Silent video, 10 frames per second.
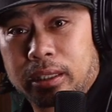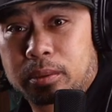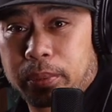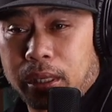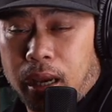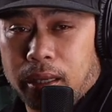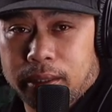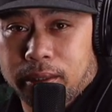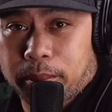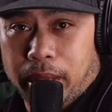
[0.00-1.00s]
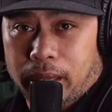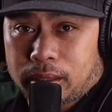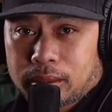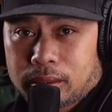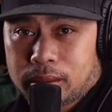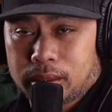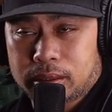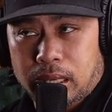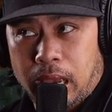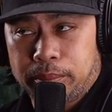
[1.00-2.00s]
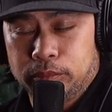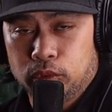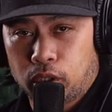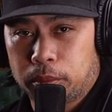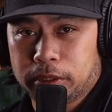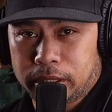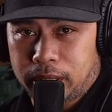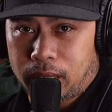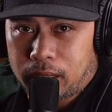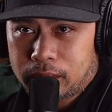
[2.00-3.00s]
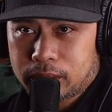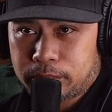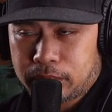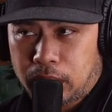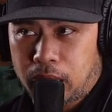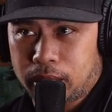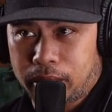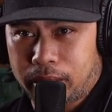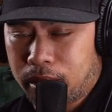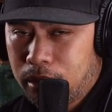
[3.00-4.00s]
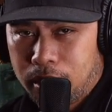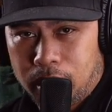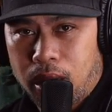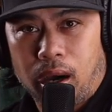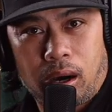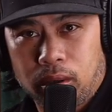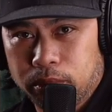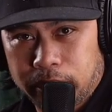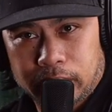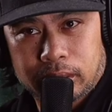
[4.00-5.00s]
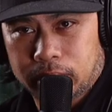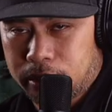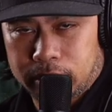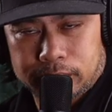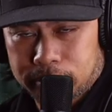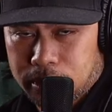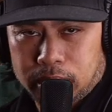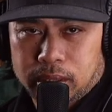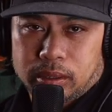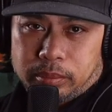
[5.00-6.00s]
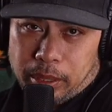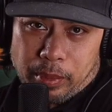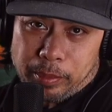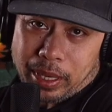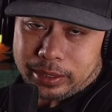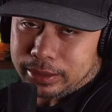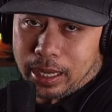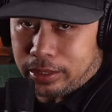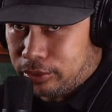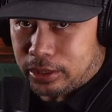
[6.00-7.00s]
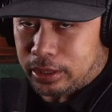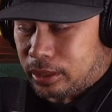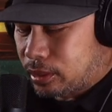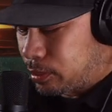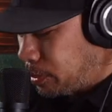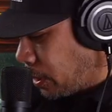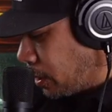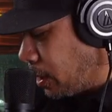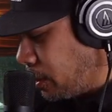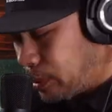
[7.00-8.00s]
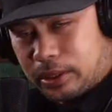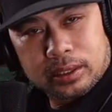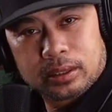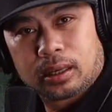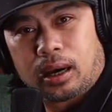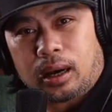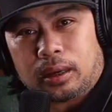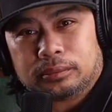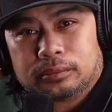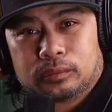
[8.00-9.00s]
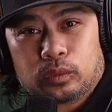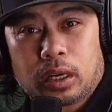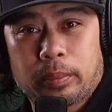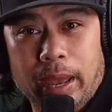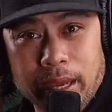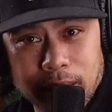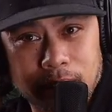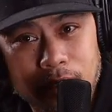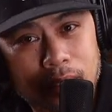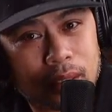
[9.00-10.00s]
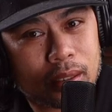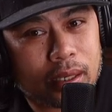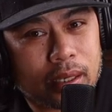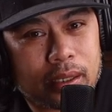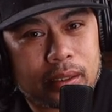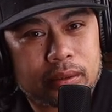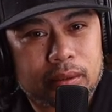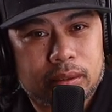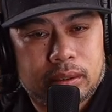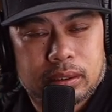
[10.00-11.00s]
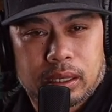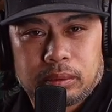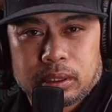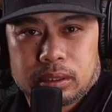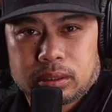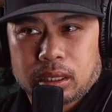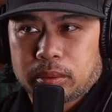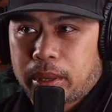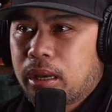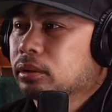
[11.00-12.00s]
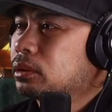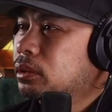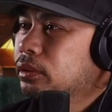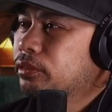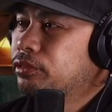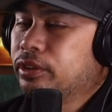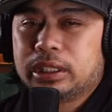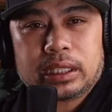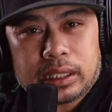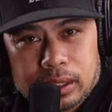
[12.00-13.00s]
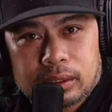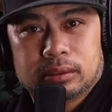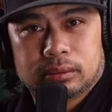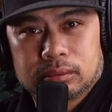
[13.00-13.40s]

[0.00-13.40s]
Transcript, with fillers: it's been hot in the bay. It's abnormally hot. It's been hot like all week, and man, my body's not used to this. But anyways, um, welcome back. And today we're gonna talk about fitting in,